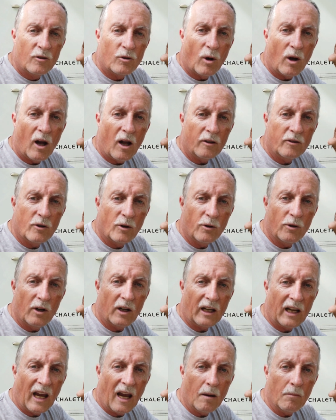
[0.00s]
So I'll
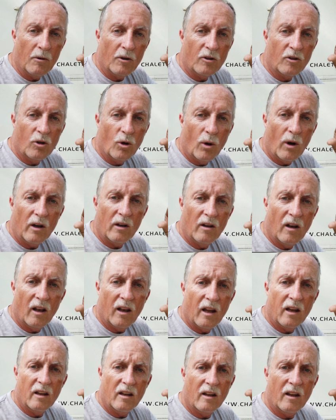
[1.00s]
turn the camera to it
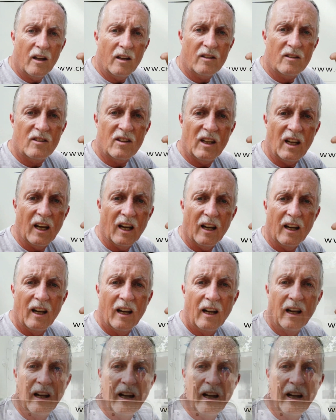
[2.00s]
and let's see it.